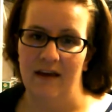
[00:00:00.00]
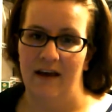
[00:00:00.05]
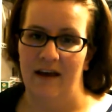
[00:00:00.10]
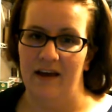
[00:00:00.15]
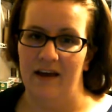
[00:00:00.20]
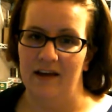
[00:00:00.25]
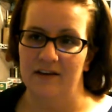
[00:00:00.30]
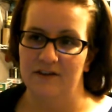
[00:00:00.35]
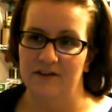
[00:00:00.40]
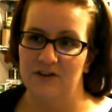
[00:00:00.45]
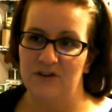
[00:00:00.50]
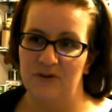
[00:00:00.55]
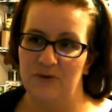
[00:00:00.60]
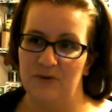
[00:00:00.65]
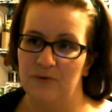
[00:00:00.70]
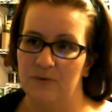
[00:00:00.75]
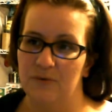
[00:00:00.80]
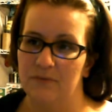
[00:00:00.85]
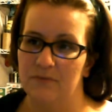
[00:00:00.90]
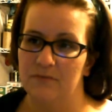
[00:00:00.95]
and
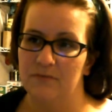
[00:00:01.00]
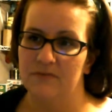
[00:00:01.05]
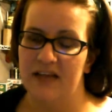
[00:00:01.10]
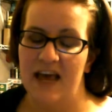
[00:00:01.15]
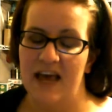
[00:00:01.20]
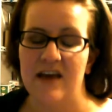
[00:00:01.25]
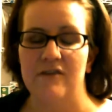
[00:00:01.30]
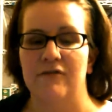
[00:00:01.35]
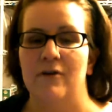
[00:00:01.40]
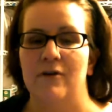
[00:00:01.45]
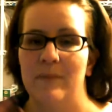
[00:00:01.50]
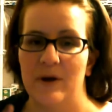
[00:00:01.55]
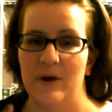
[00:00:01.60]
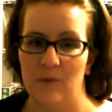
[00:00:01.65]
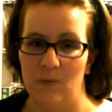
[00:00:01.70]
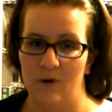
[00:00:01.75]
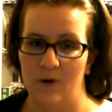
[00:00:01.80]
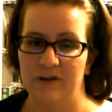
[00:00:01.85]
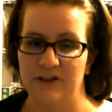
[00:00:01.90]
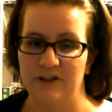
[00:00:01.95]
to take from
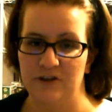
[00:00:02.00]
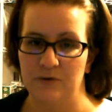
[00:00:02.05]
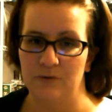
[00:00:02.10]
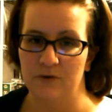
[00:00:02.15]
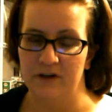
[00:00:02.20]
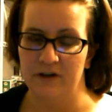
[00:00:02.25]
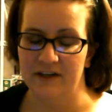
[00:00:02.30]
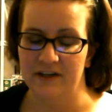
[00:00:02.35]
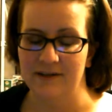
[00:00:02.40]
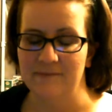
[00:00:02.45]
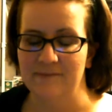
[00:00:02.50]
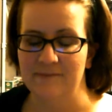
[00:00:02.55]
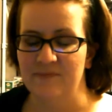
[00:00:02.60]
it what you would.